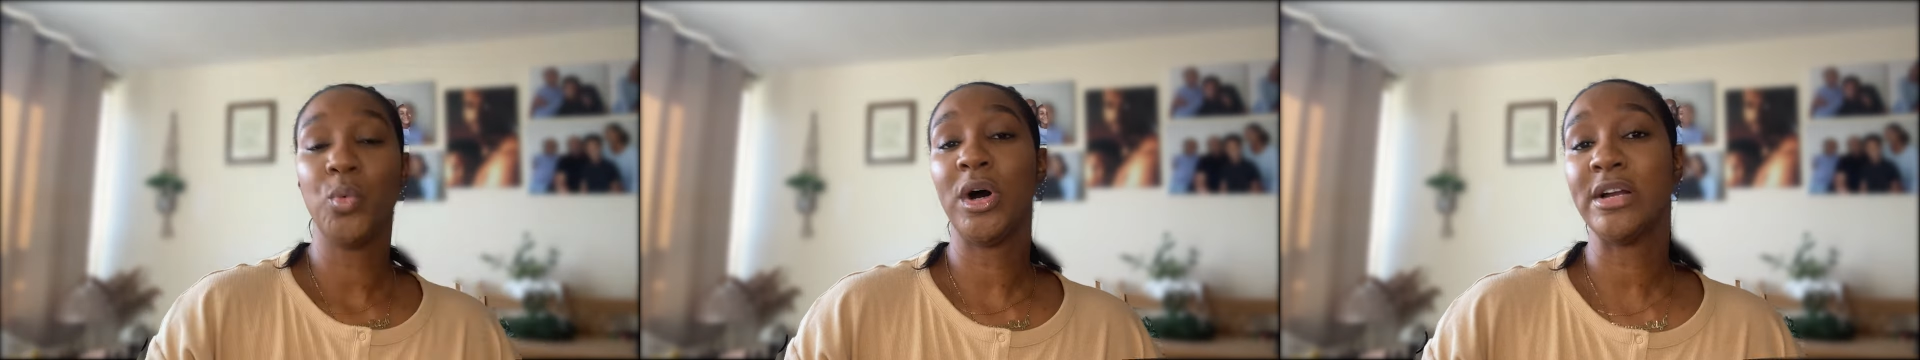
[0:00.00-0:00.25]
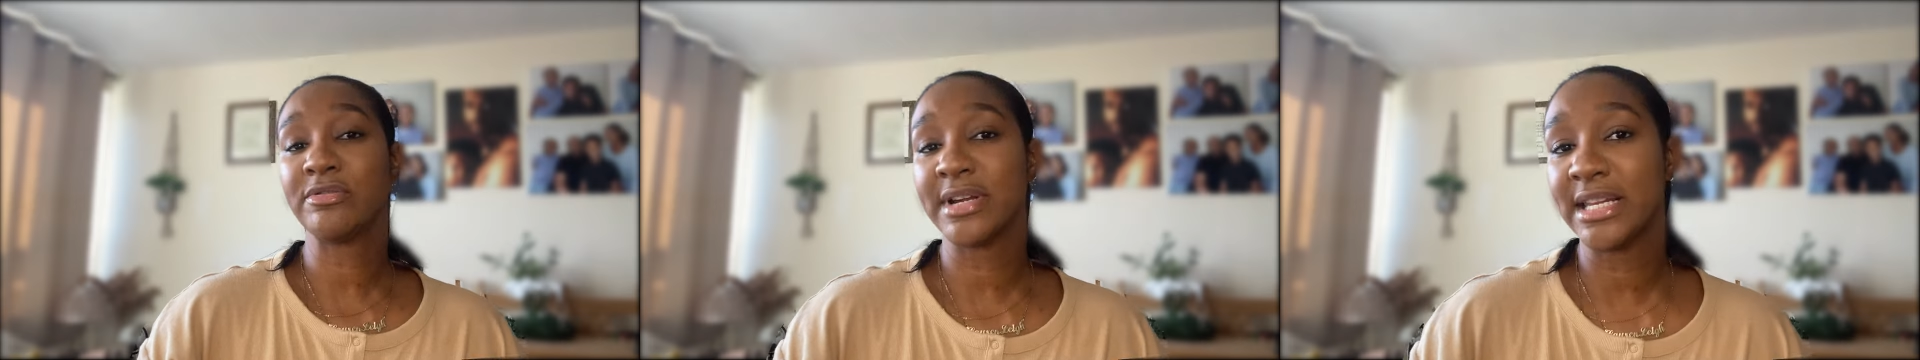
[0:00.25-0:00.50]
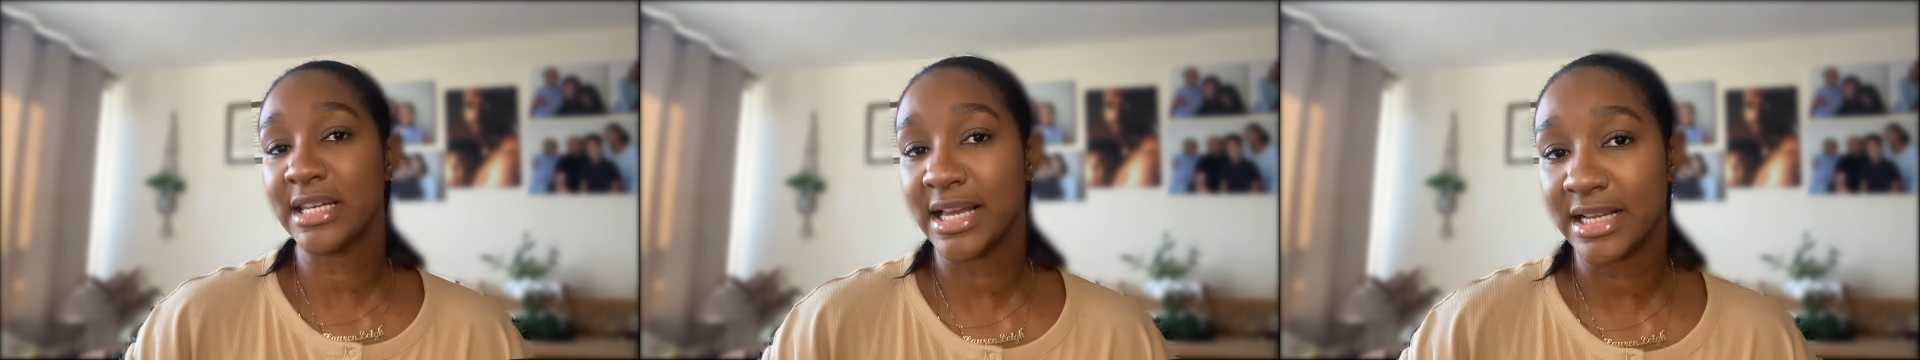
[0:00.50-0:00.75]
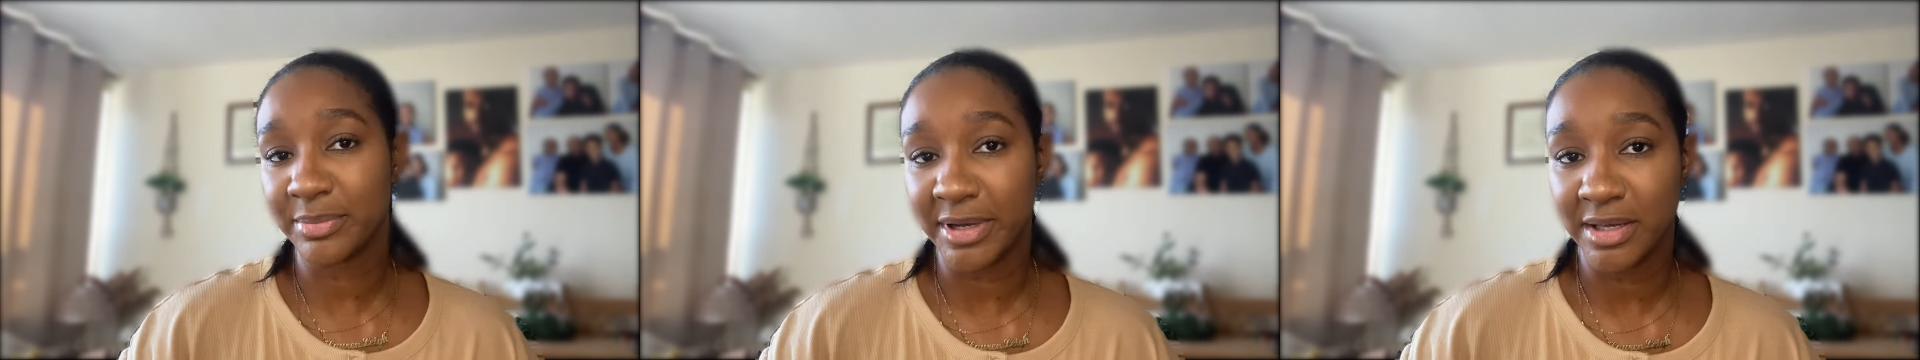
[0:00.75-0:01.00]
What I really
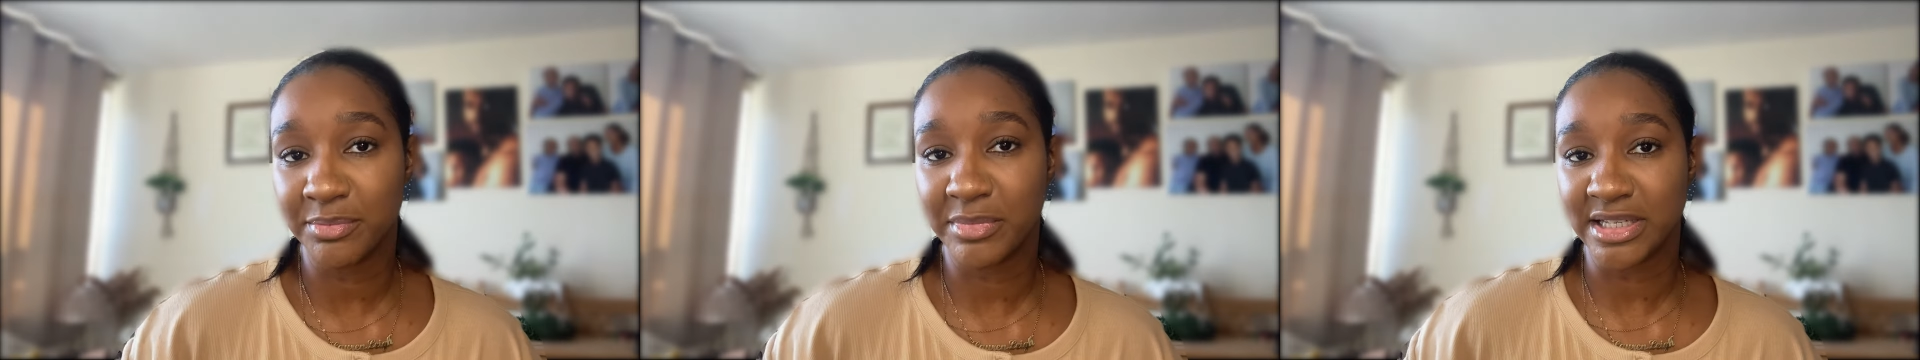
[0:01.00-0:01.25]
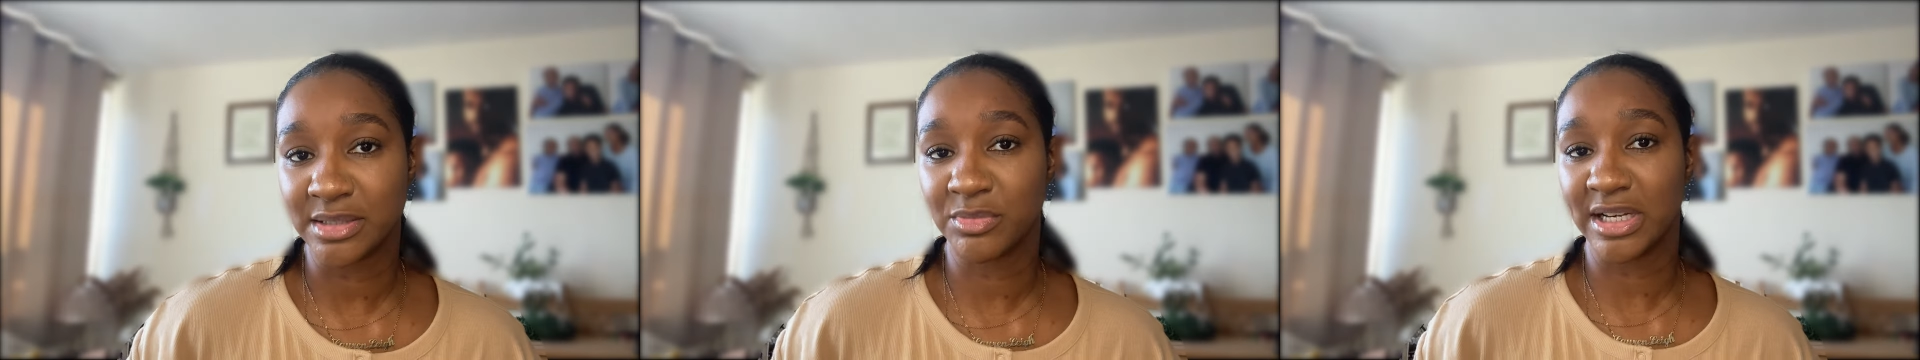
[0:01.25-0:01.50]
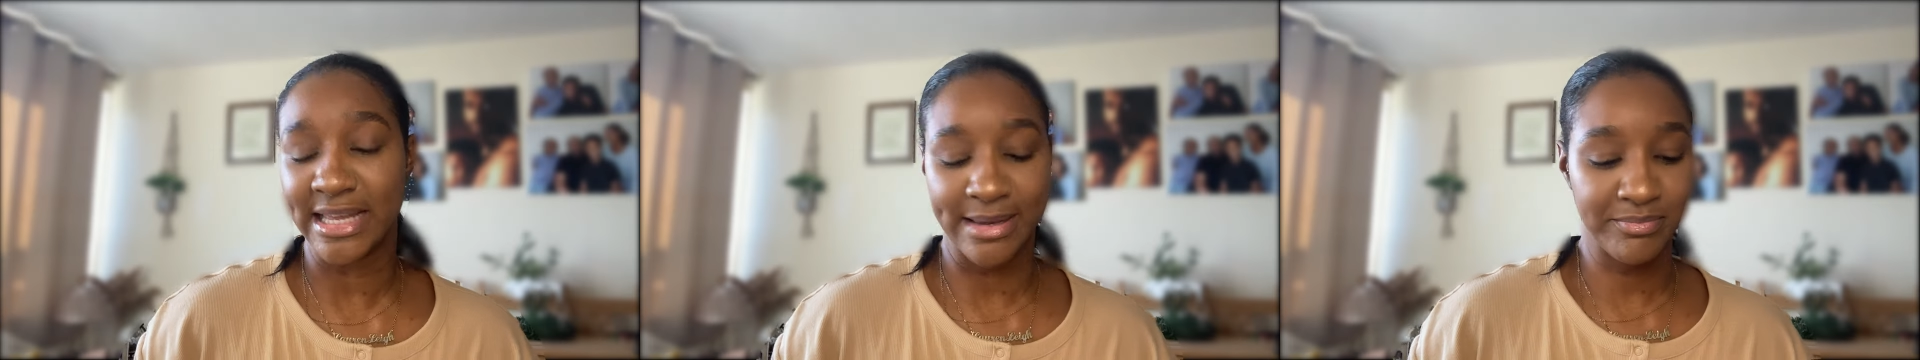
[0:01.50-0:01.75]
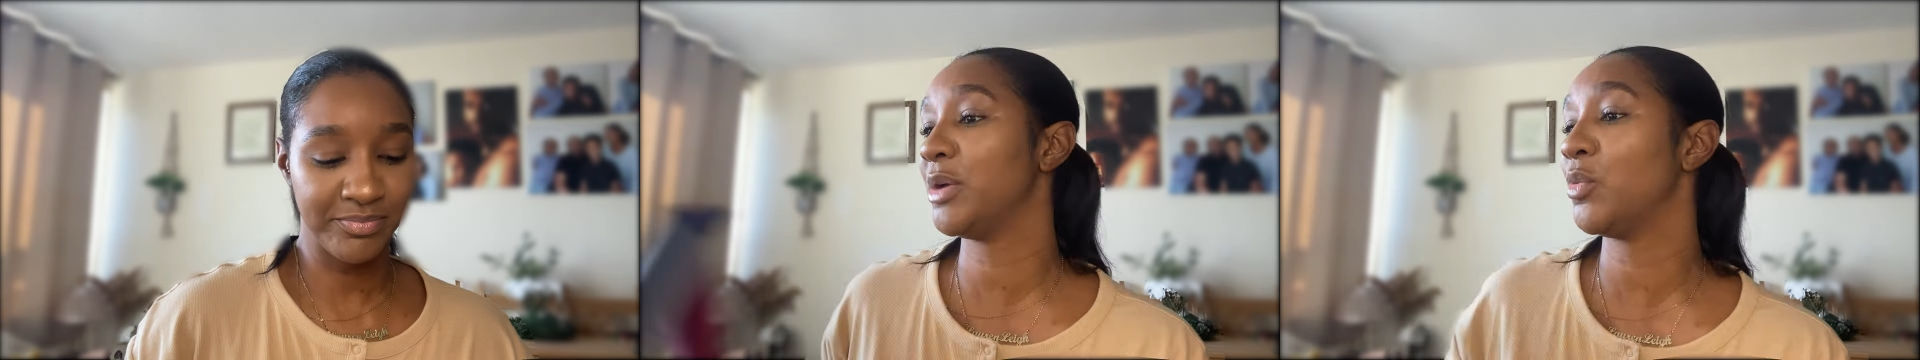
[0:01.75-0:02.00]
like about Madam
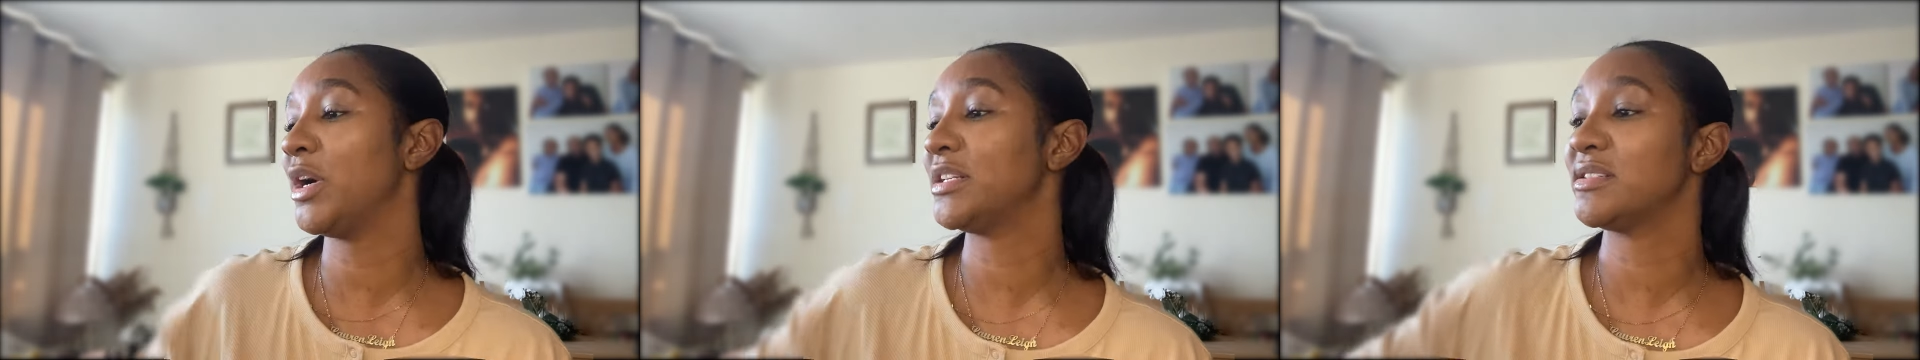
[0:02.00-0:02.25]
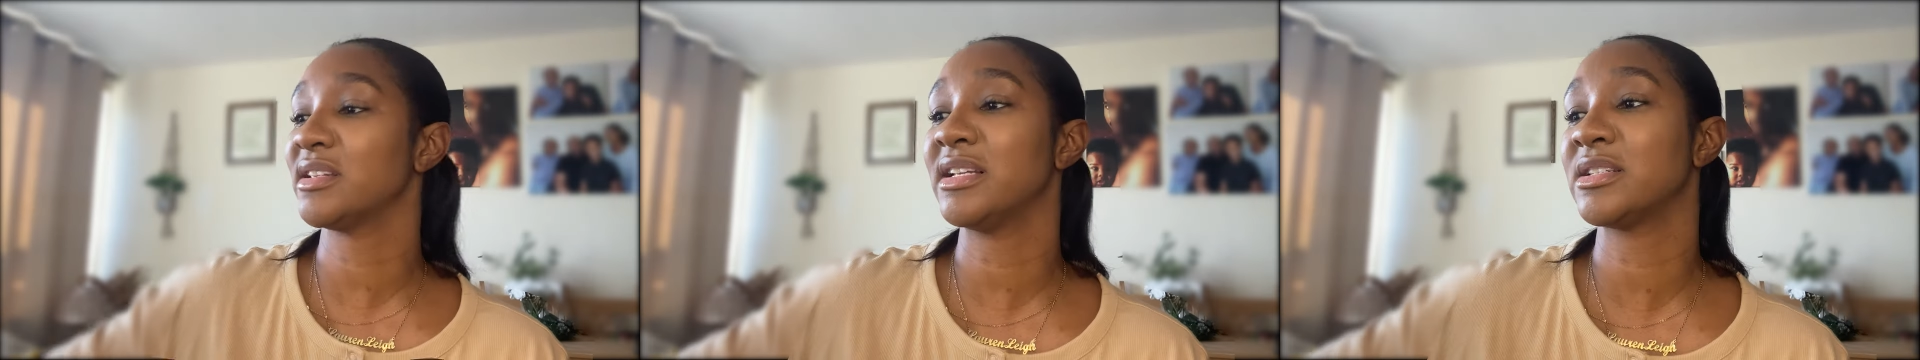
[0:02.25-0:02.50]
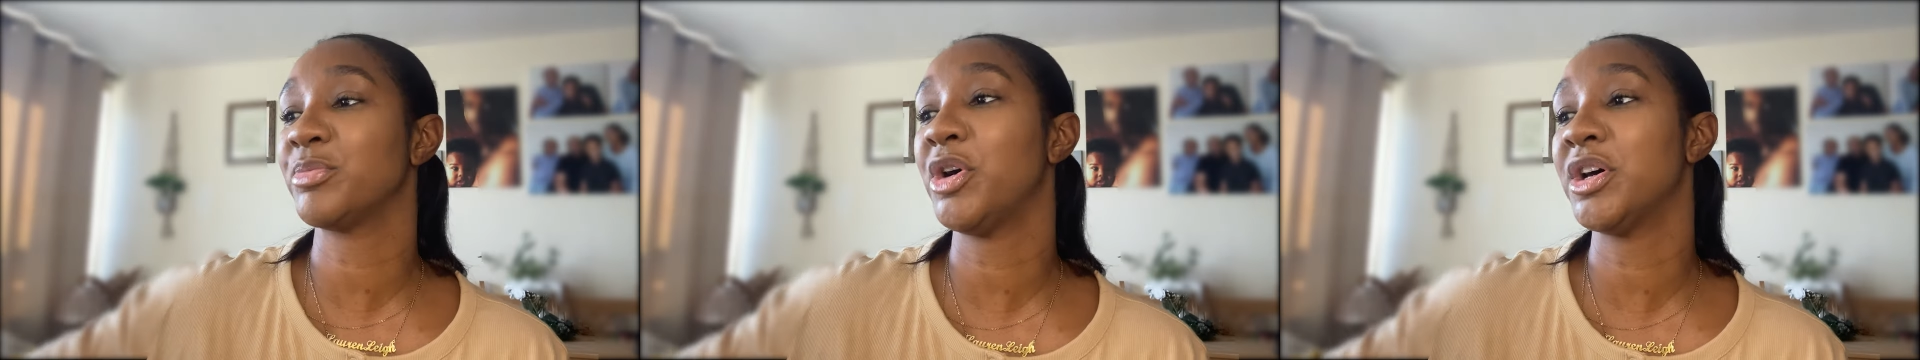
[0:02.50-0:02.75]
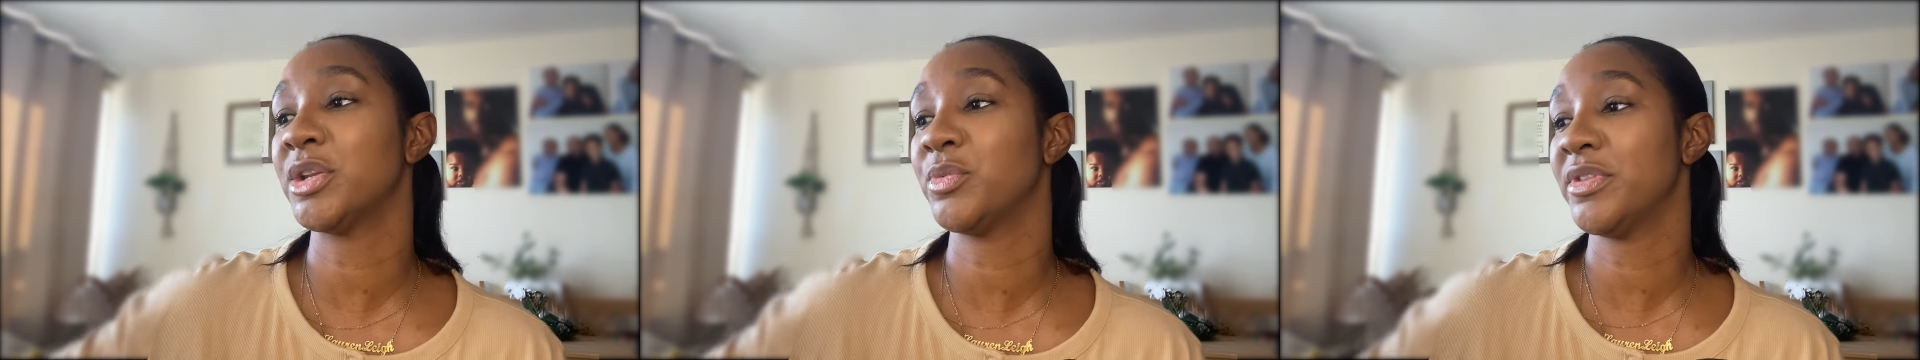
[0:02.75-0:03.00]
Glam and why I decided to
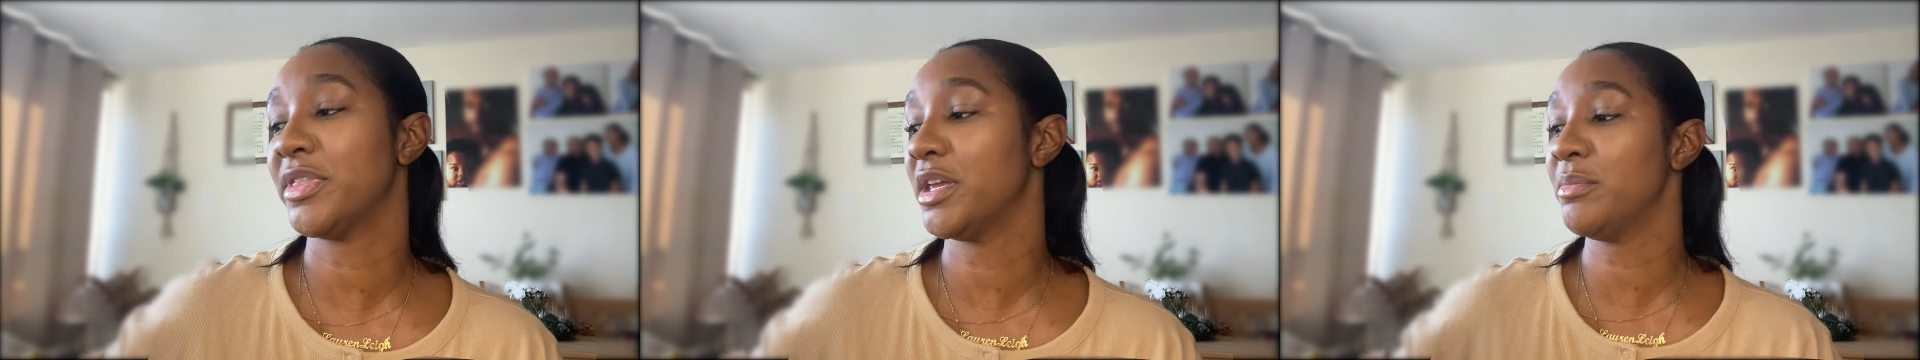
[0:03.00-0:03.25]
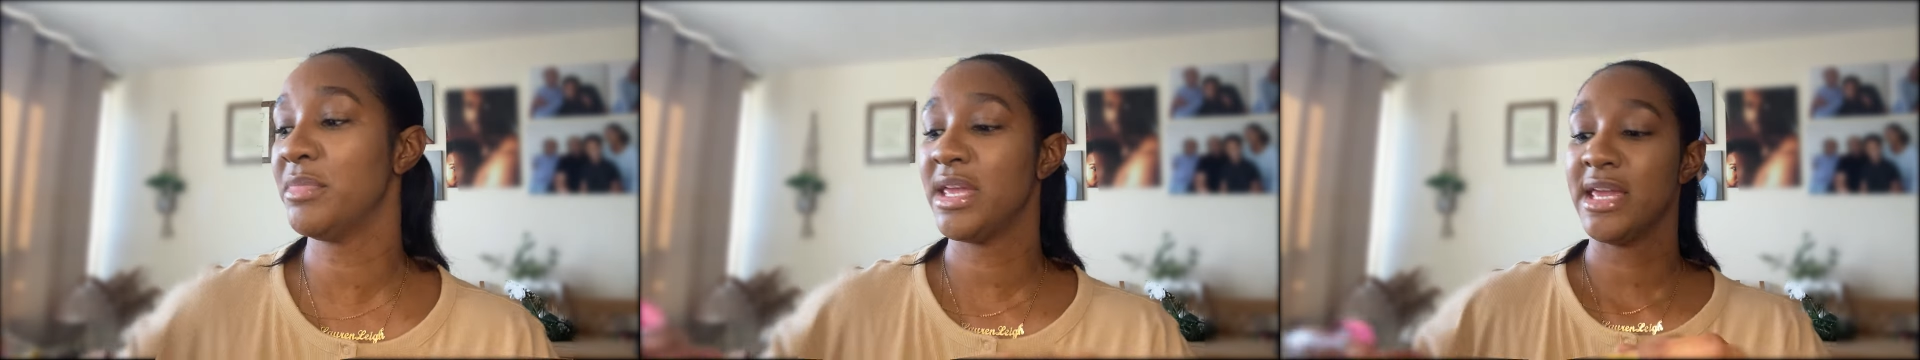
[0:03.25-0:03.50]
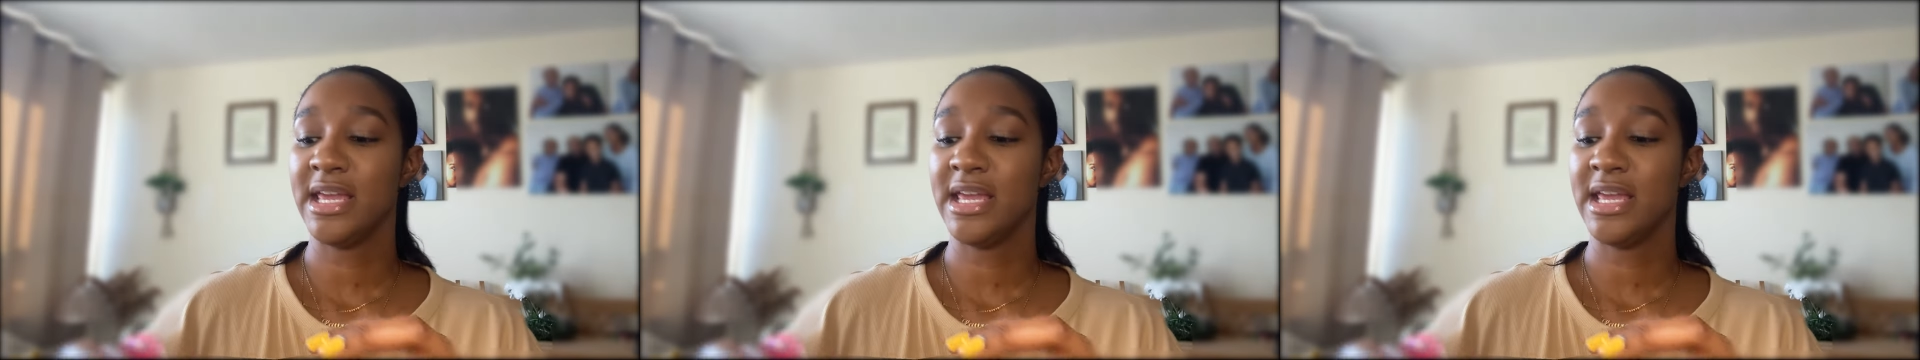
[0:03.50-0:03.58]
partner with them